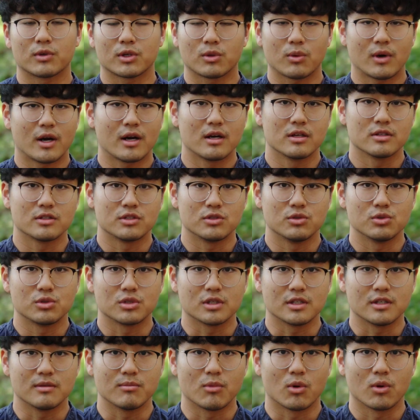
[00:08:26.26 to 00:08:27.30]
requires
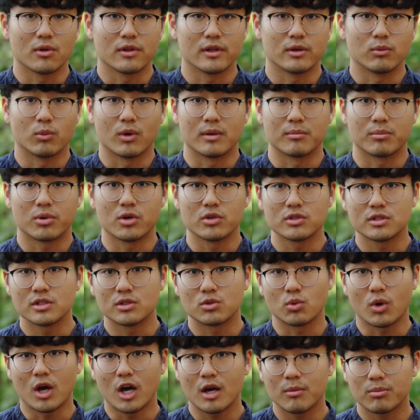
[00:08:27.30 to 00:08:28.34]
usually more than one person
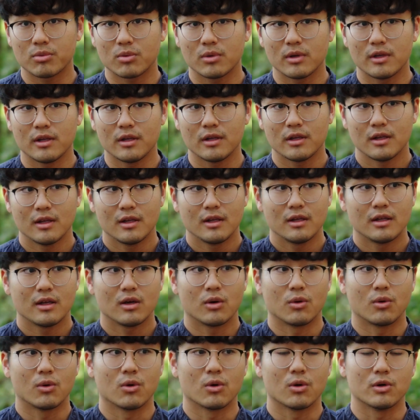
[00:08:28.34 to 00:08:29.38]
to operate,
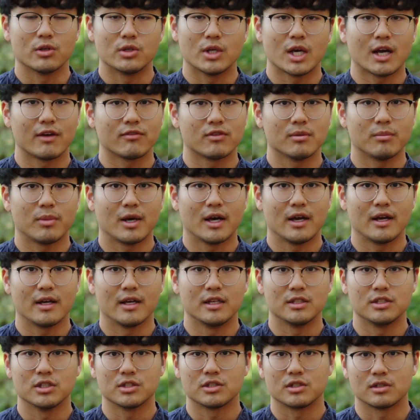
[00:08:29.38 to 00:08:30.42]
or you have to buy
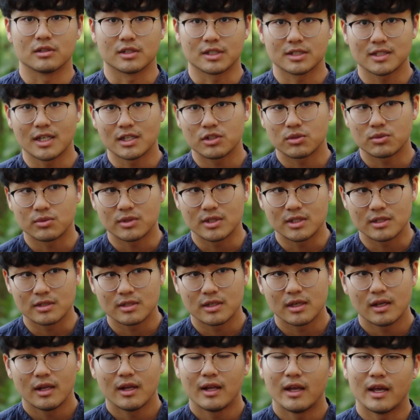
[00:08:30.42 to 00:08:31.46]
additional accessories,
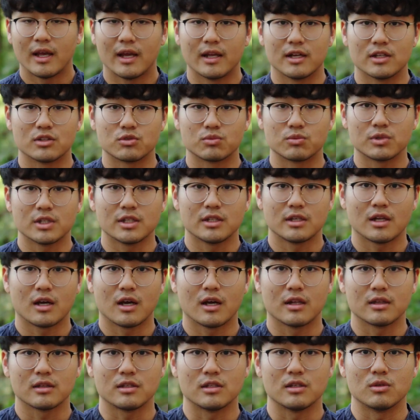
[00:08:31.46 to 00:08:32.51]
and it's really
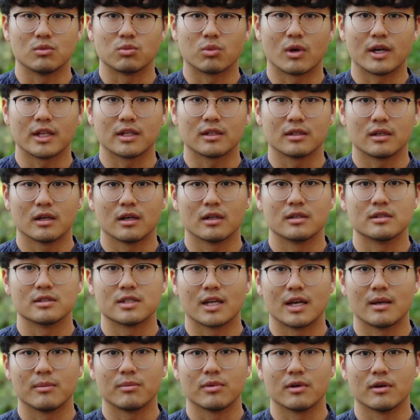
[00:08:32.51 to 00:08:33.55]
not the run and gun
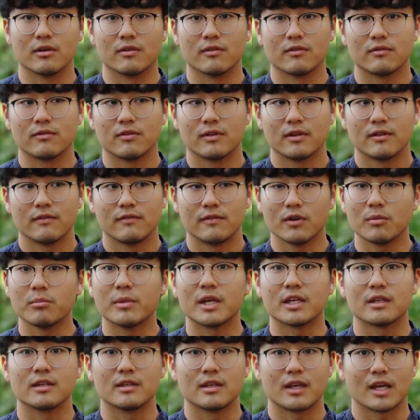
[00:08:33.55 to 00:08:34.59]
type of
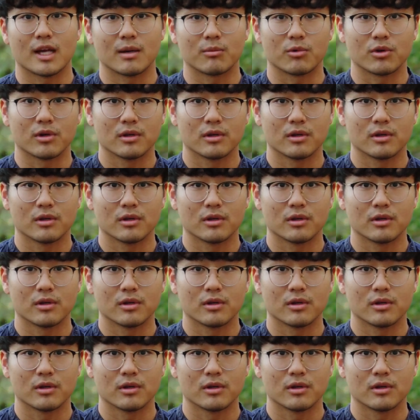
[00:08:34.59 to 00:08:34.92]
filmmaking camera.